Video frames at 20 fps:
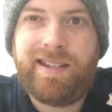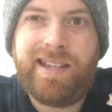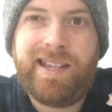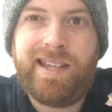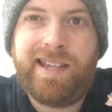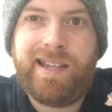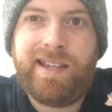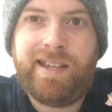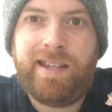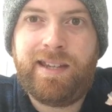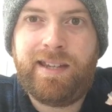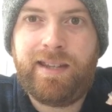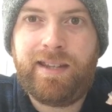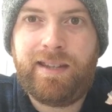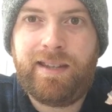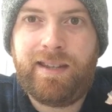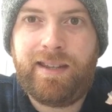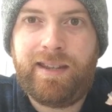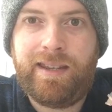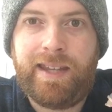
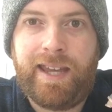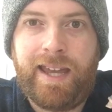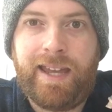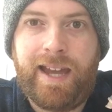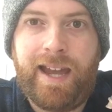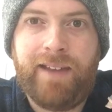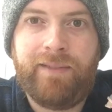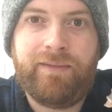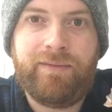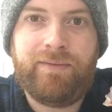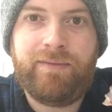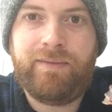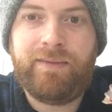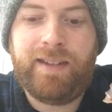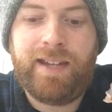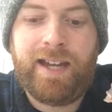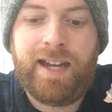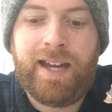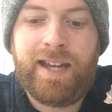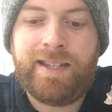
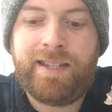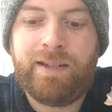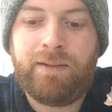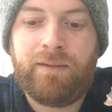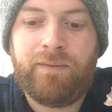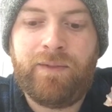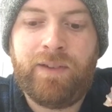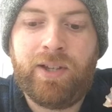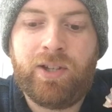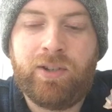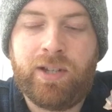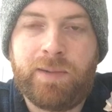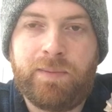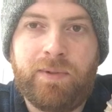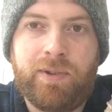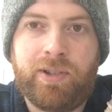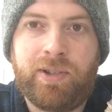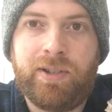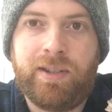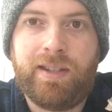I stick with Beatrix
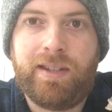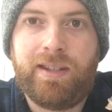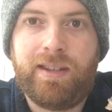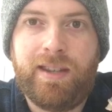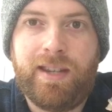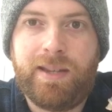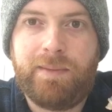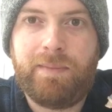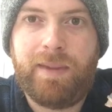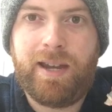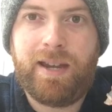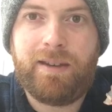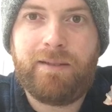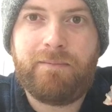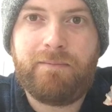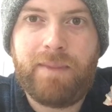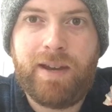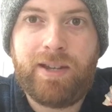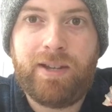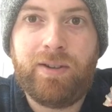personally. That's
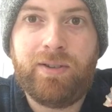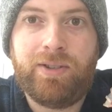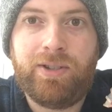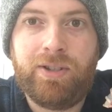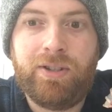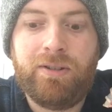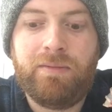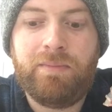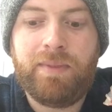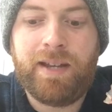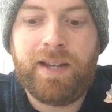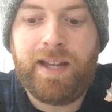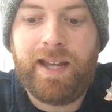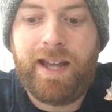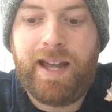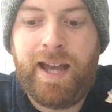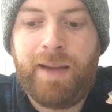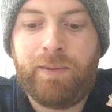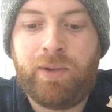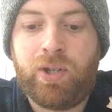my go-to,
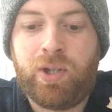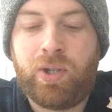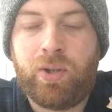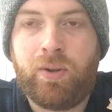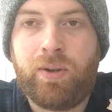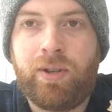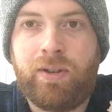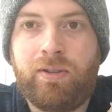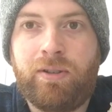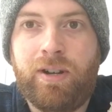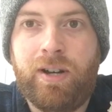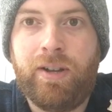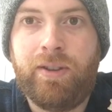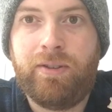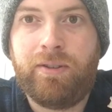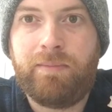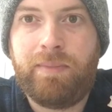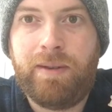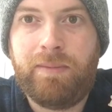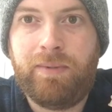but I'm sure there are
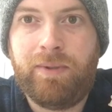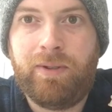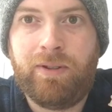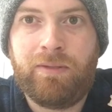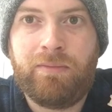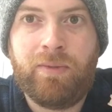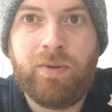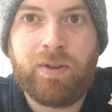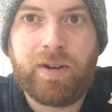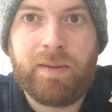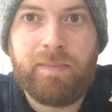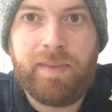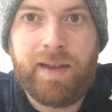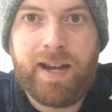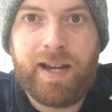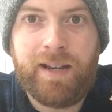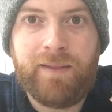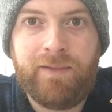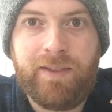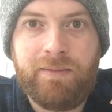other people who are more
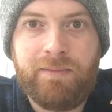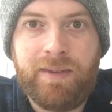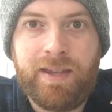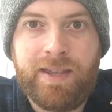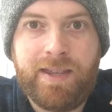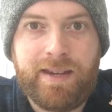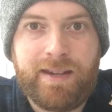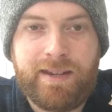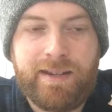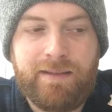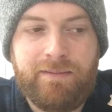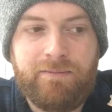competitive than me that